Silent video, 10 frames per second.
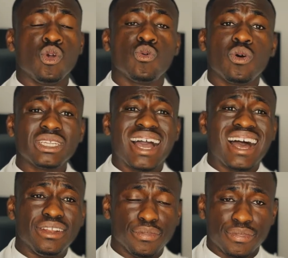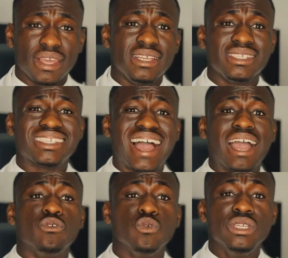what are the things I
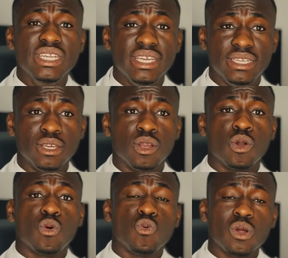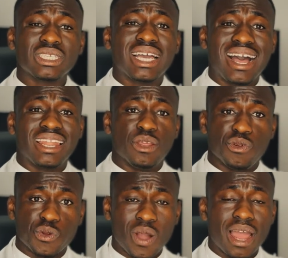will need? What are the
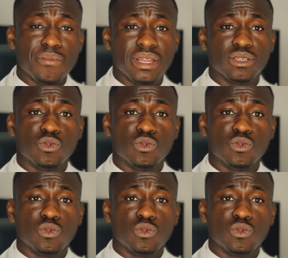requirements?